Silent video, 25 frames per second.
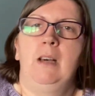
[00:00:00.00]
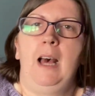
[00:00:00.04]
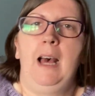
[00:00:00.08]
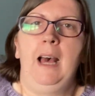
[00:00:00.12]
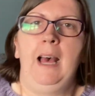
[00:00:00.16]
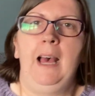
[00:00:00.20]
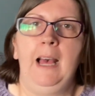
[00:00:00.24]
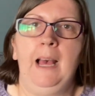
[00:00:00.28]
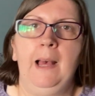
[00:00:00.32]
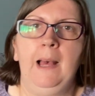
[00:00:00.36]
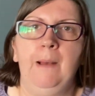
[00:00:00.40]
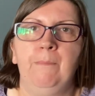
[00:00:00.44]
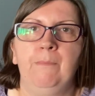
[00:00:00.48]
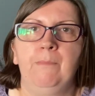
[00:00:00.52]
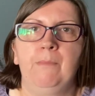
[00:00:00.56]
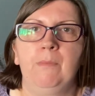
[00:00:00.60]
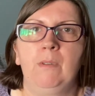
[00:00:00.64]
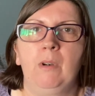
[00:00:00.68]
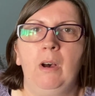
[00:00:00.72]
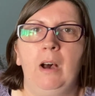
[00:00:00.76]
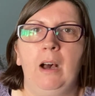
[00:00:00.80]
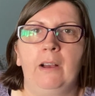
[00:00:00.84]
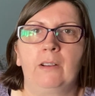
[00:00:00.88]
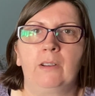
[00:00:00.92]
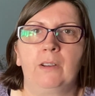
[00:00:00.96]
I
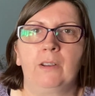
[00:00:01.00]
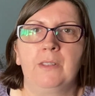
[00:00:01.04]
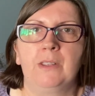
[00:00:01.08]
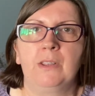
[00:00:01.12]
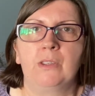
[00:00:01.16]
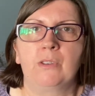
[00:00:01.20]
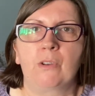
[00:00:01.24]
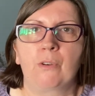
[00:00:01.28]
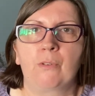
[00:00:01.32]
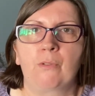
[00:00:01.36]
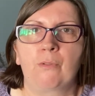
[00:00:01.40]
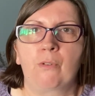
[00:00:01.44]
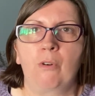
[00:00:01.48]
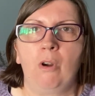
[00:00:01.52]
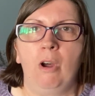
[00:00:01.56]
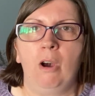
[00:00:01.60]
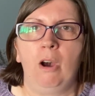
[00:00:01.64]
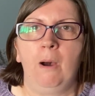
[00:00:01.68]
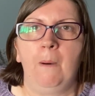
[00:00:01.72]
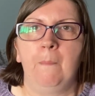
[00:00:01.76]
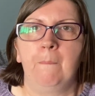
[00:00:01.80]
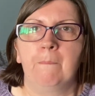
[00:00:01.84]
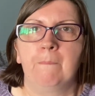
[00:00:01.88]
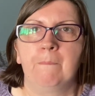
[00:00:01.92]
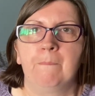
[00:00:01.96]
got this
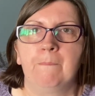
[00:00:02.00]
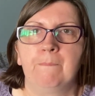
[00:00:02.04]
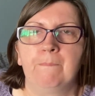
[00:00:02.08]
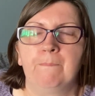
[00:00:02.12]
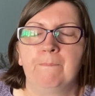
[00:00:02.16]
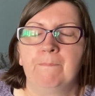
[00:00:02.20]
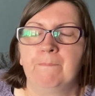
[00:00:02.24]
from,